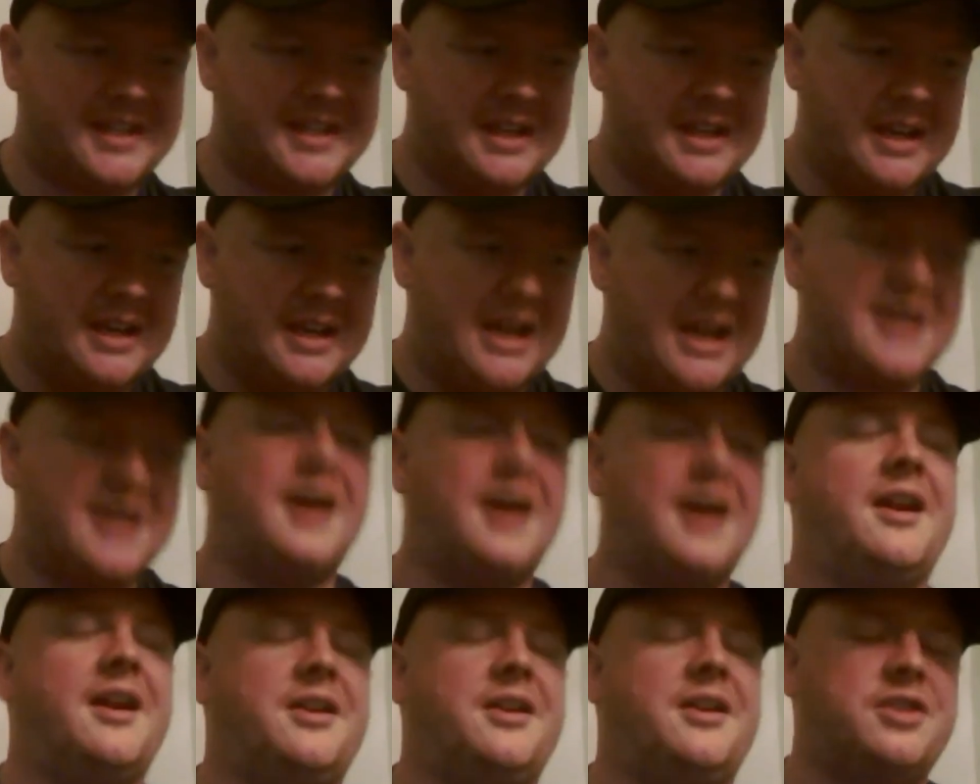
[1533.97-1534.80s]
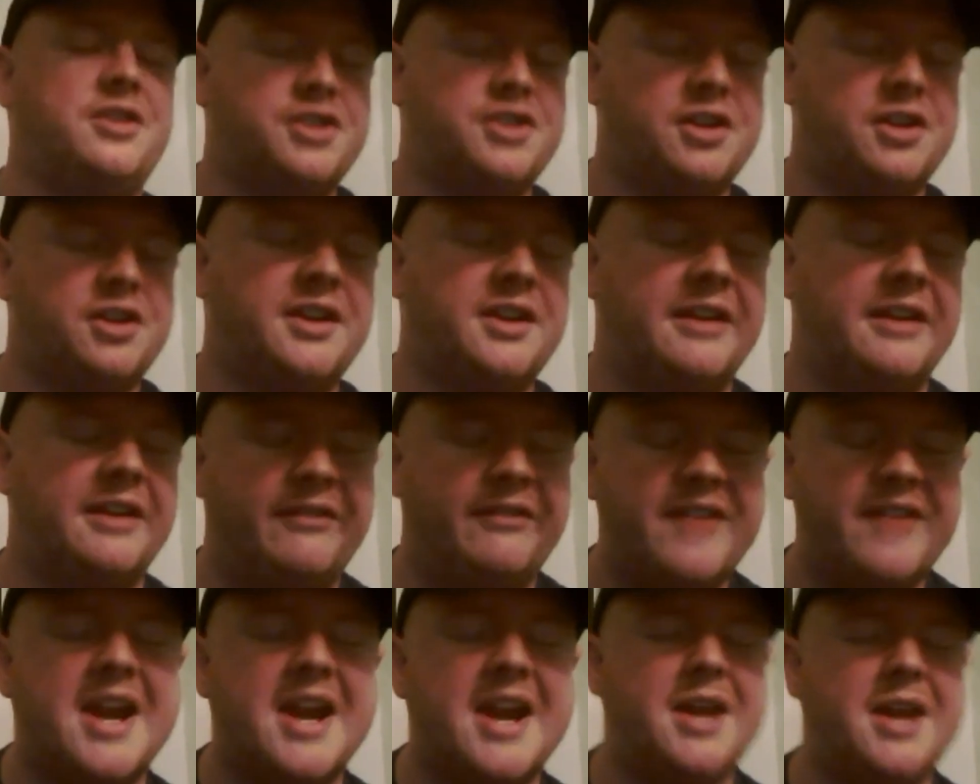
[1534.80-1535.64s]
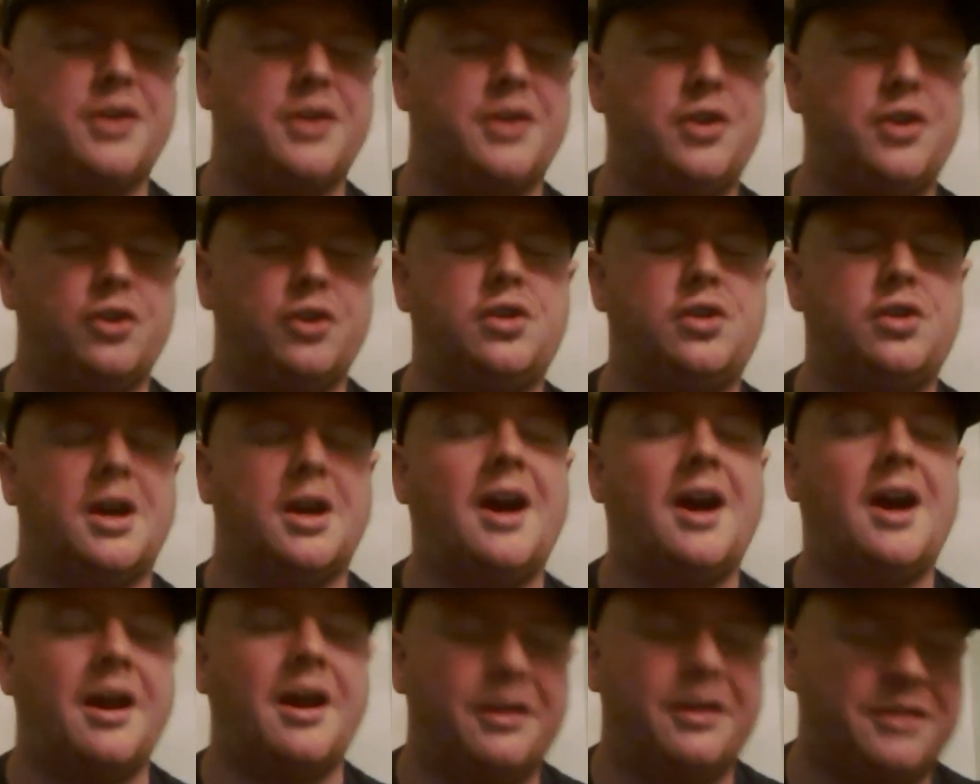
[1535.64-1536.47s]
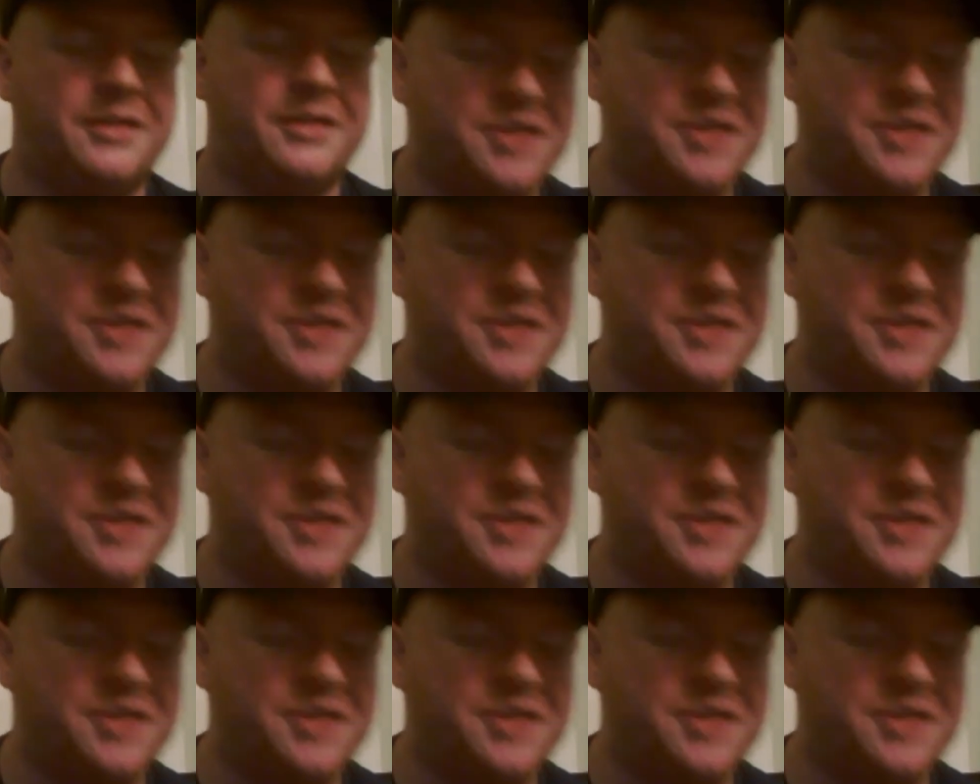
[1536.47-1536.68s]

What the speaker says: It's a character study, a very good